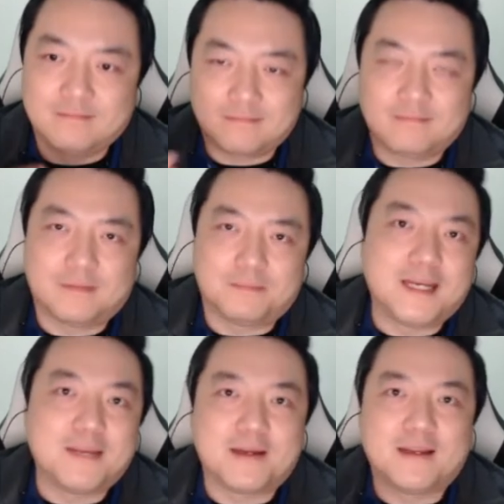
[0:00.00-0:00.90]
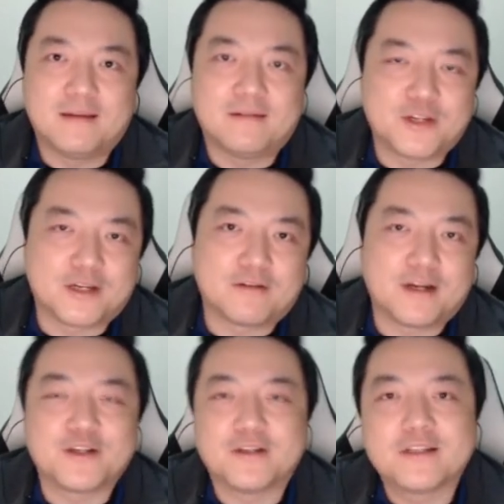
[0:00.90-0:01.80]
many, many
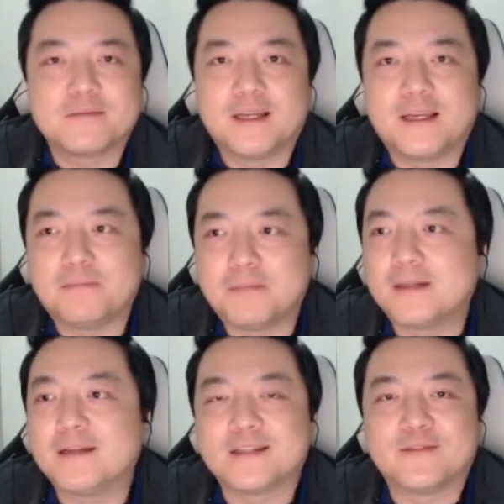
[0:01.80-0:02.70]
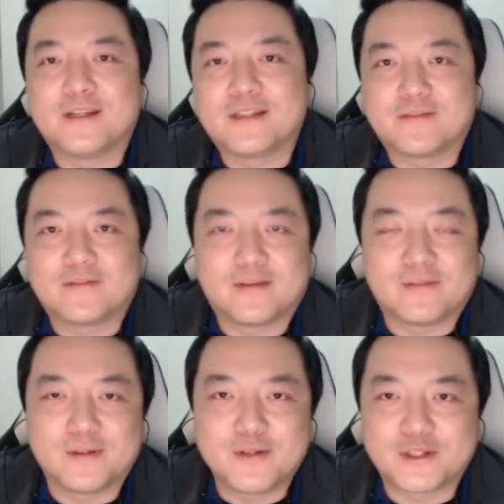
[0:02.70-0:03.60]
generations, many millions of years of
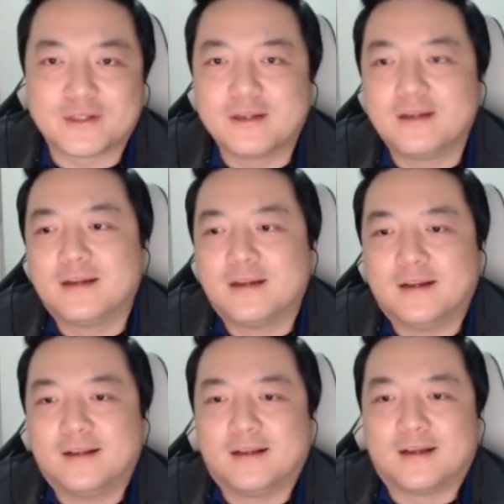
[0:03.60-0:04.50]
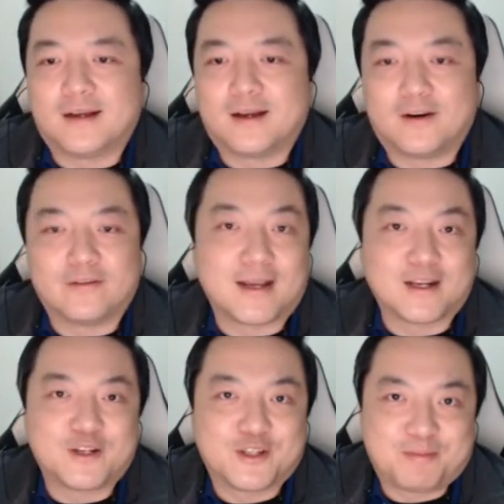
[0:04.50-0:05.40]
evolution of
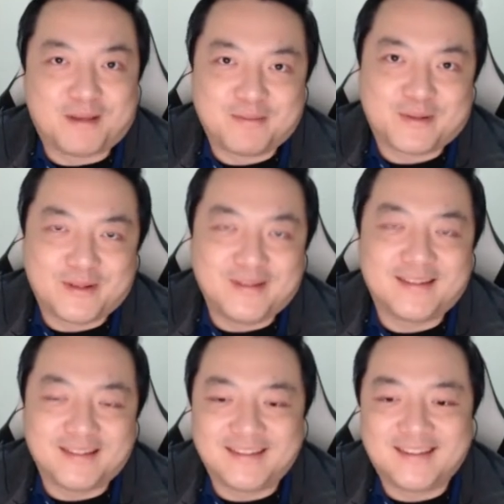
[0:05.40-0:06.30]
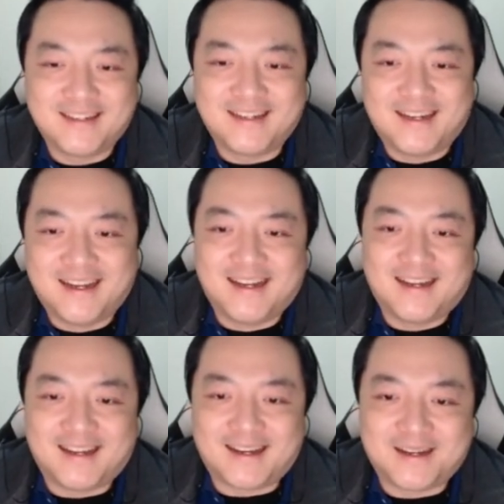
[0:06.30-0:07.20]
anxious people.
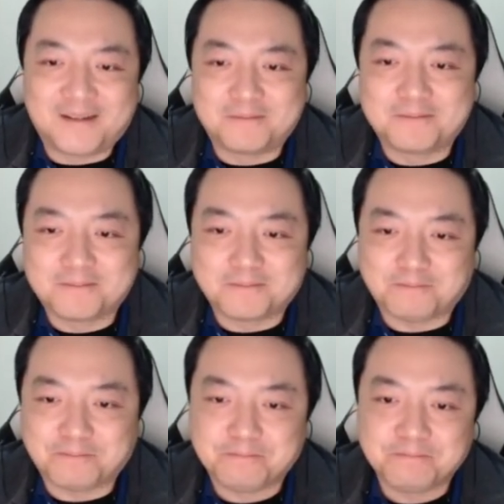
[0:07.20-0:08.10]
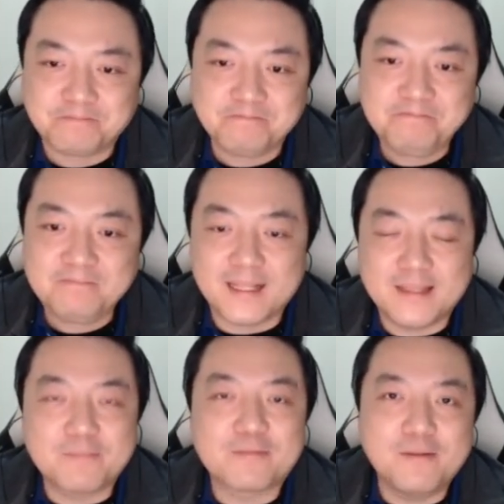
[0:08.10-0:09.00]
The
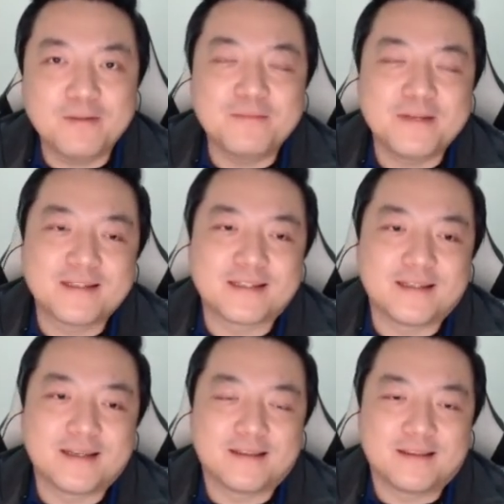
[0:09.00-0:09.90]
problem is that the